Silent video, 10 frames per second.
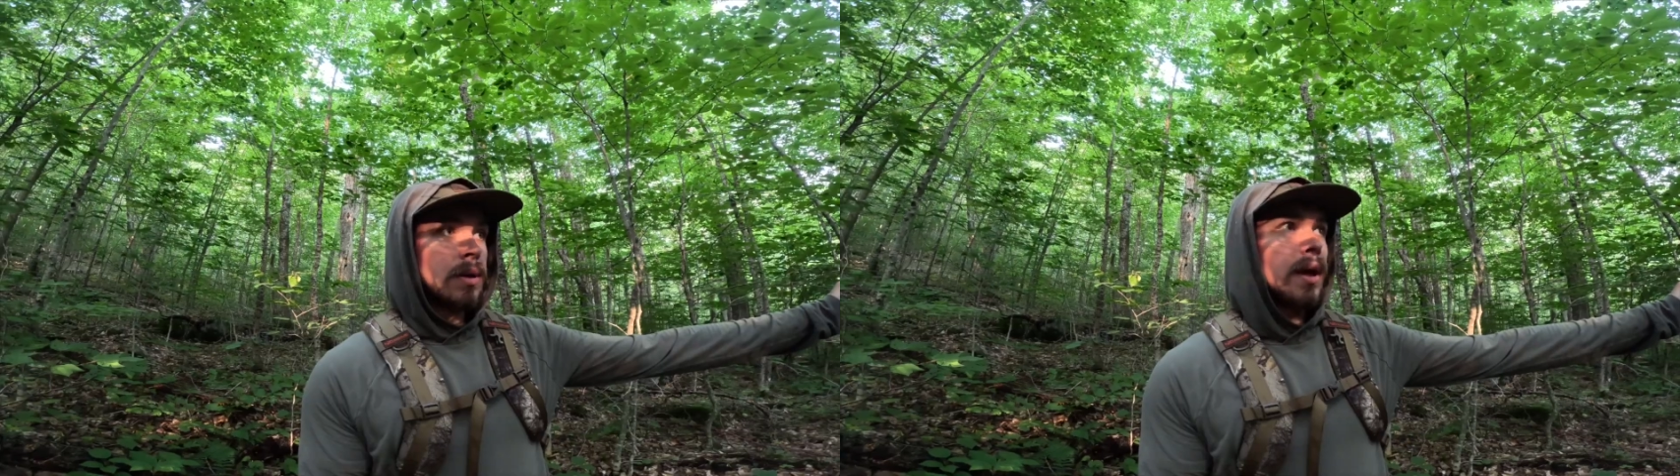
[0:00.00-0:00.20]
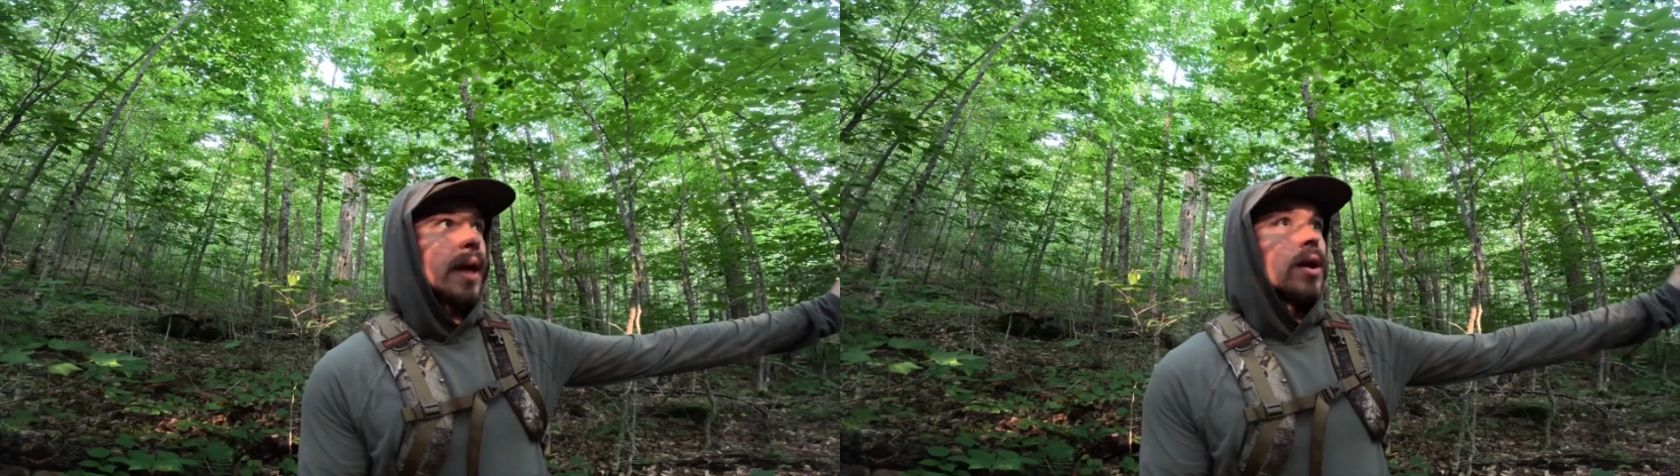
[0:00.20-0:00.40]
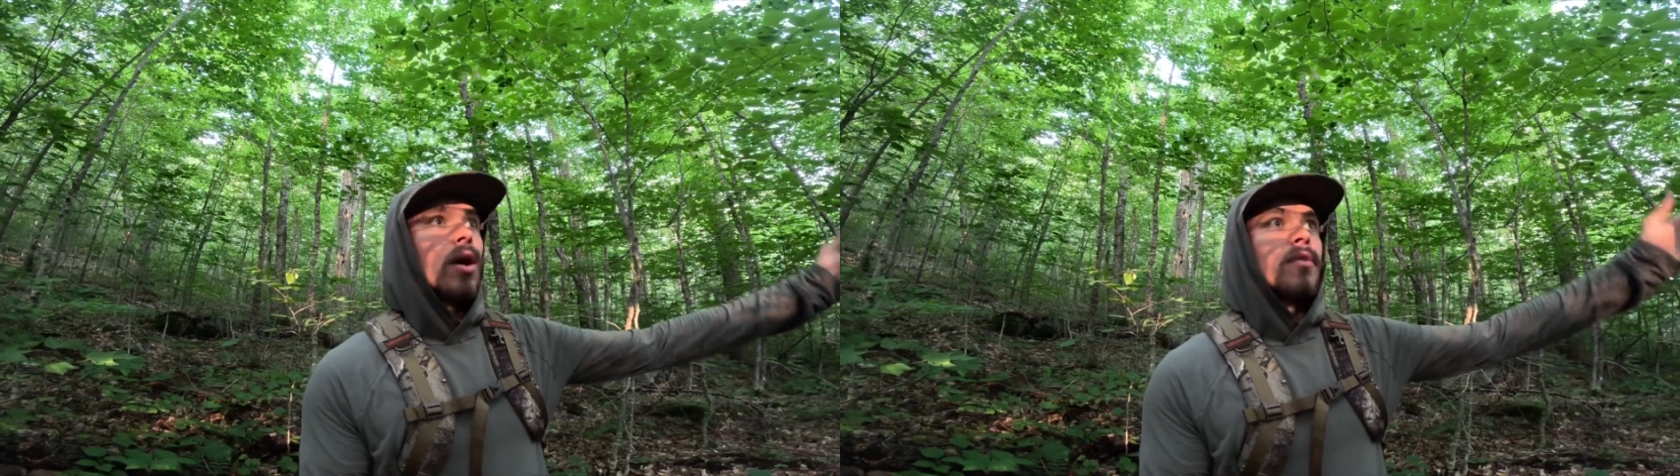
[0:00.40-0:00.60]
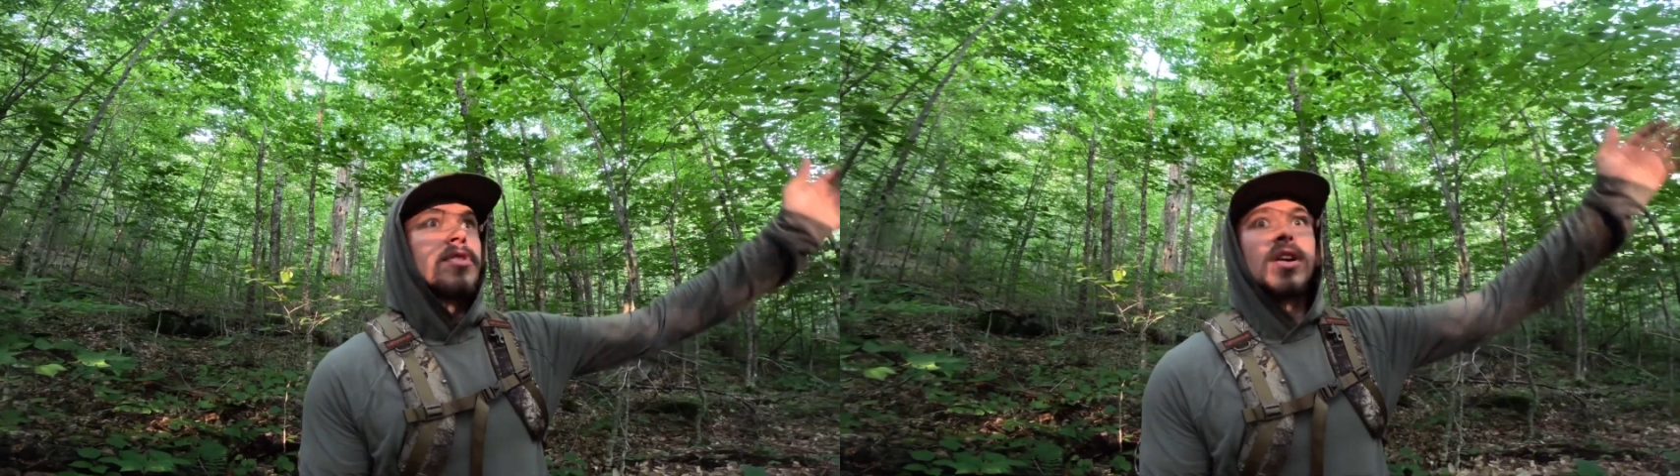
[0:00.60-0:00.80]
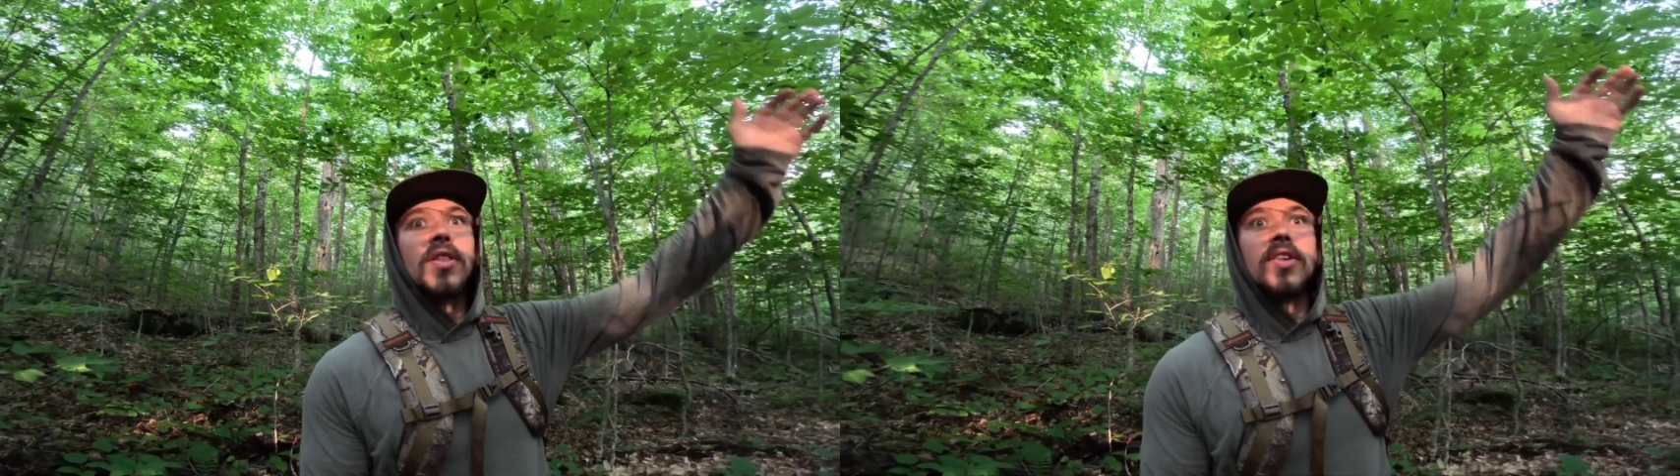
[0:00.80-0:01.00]
and all of a
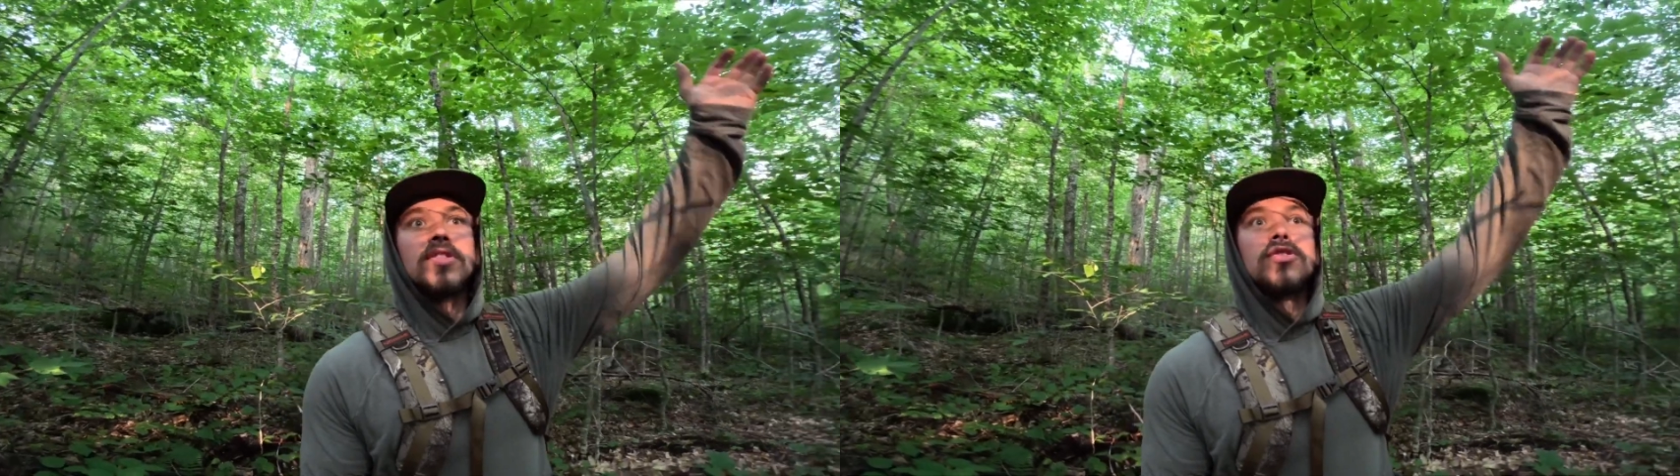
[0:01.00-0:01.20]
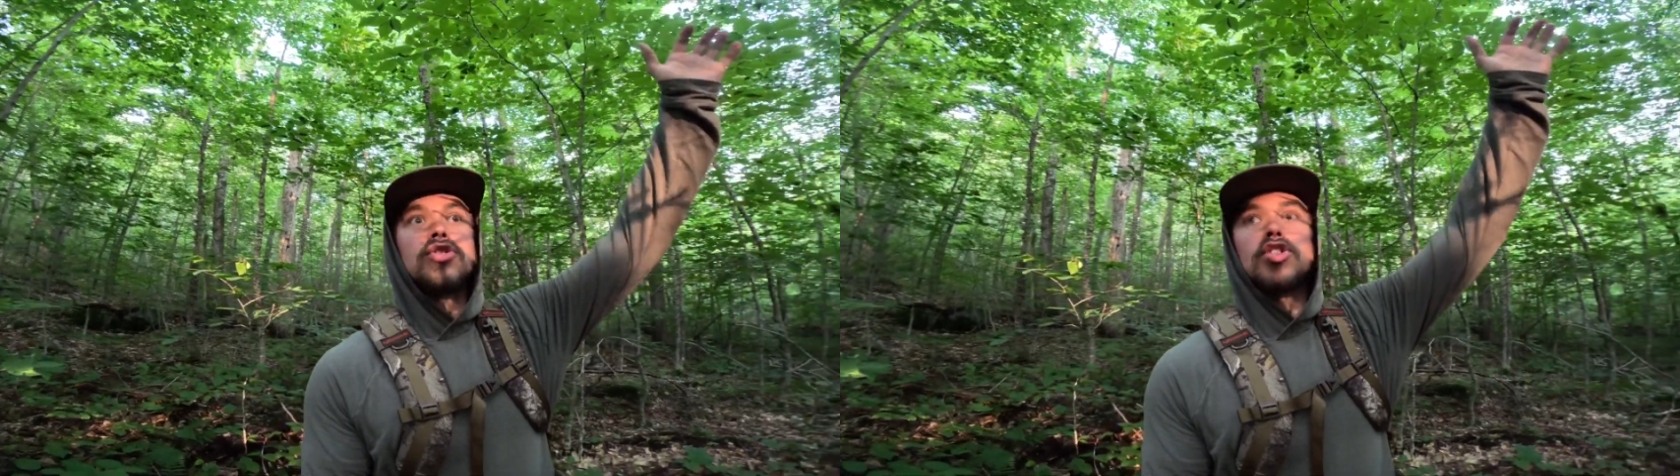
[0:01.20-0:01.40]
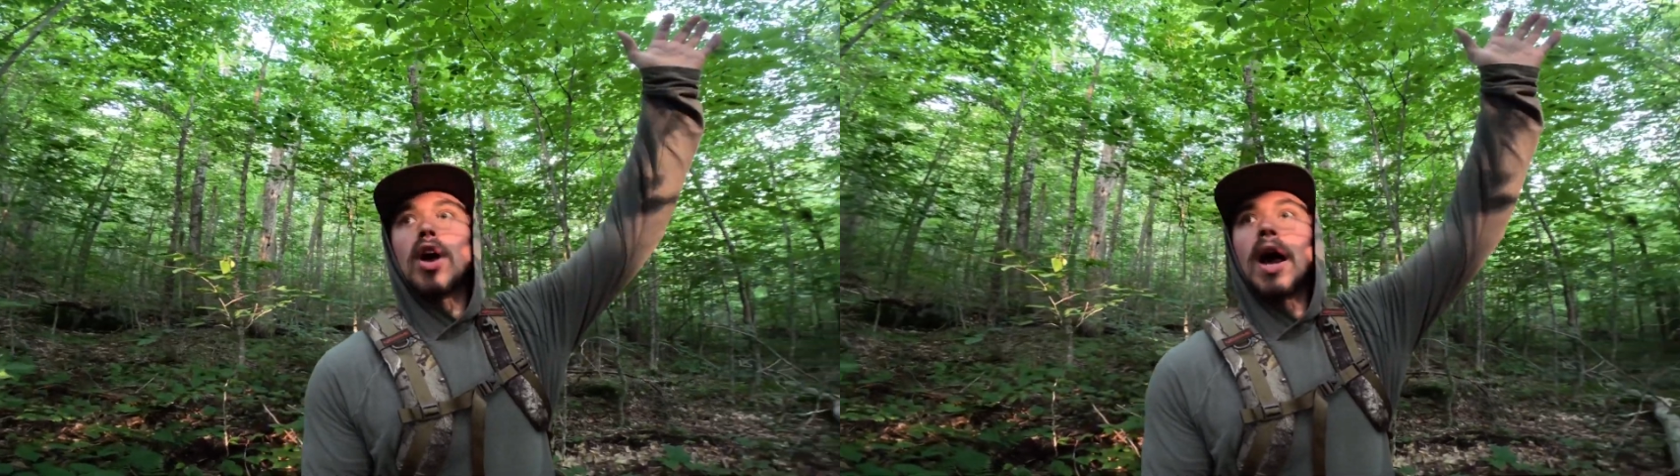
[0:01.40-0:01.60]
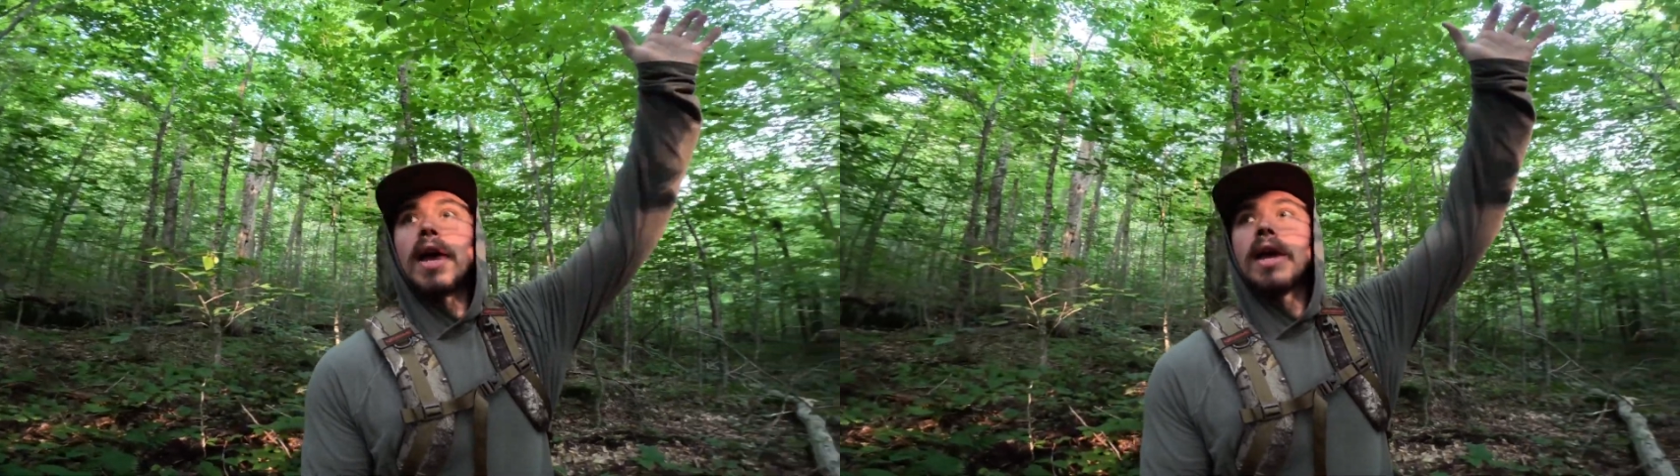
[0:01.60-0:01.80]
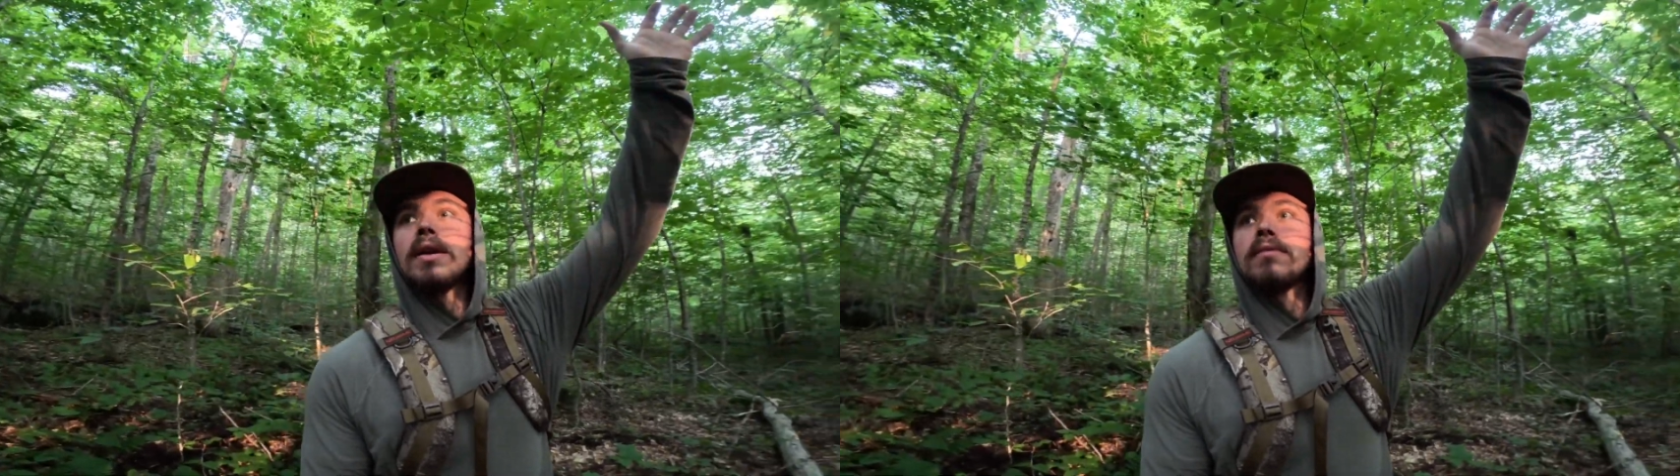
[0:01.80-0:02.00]
sudden this
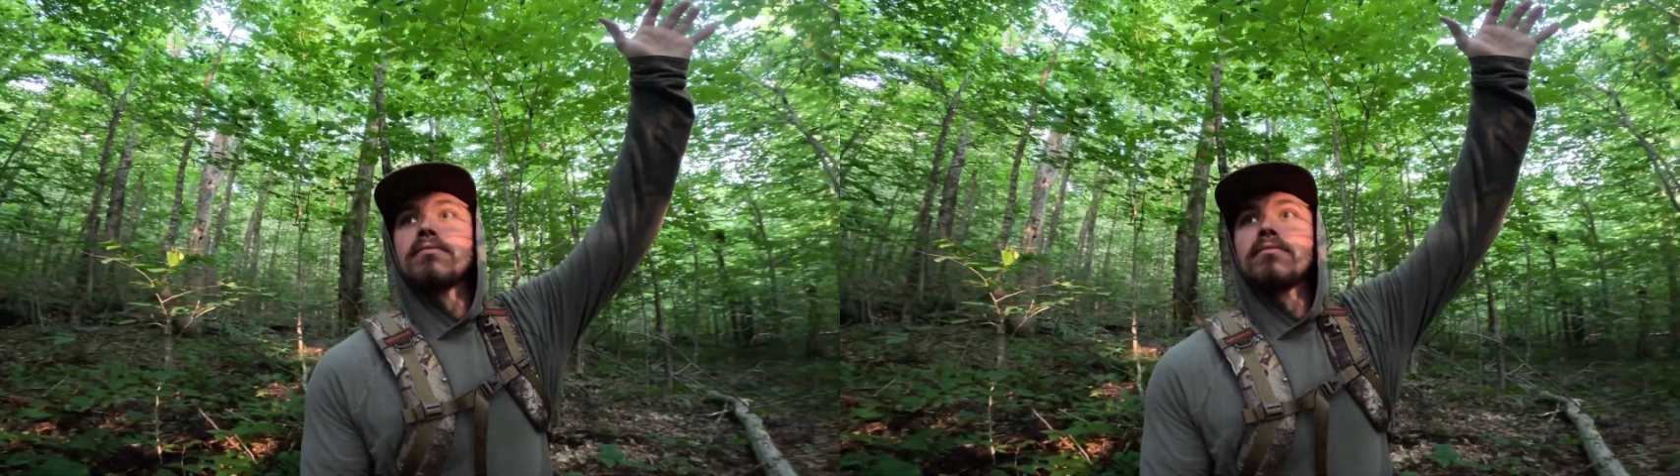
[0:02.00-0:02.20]
giant